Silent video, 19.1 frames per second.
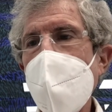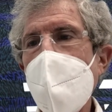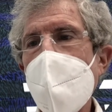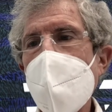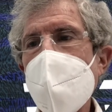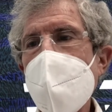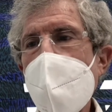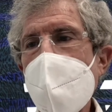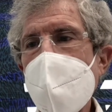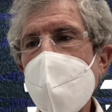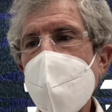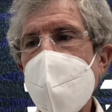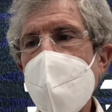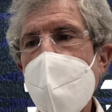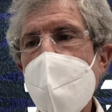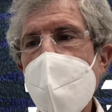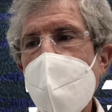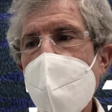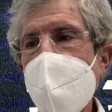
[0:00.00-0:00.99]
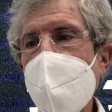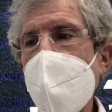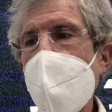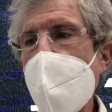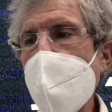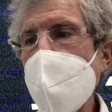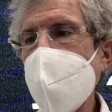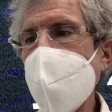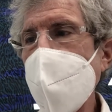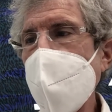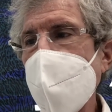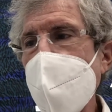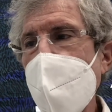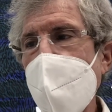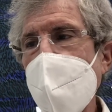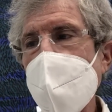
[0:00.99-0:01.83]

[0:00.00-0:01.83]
Representative Marjorie Taylor